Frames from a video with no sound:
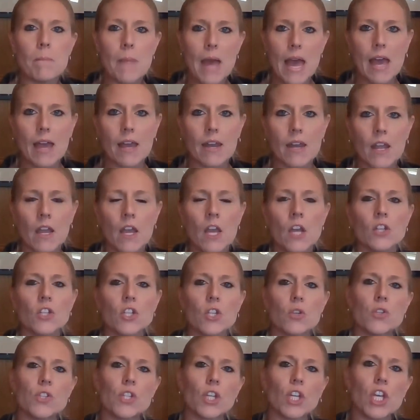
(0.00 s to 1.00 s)
men
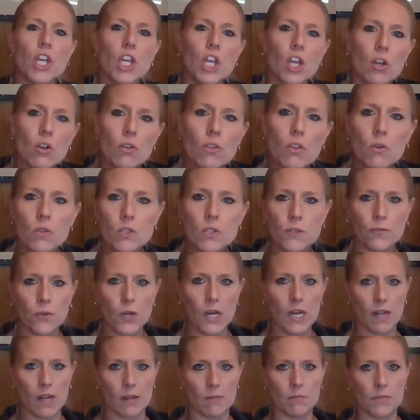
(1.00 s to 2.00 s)
to secure those
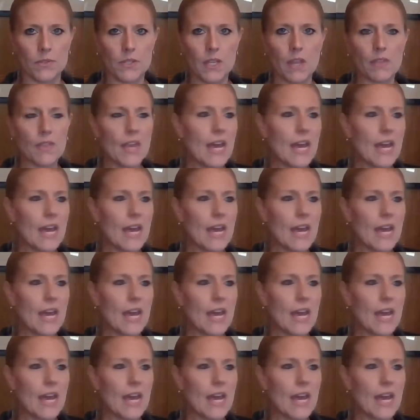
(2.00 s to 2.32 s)
freedoms.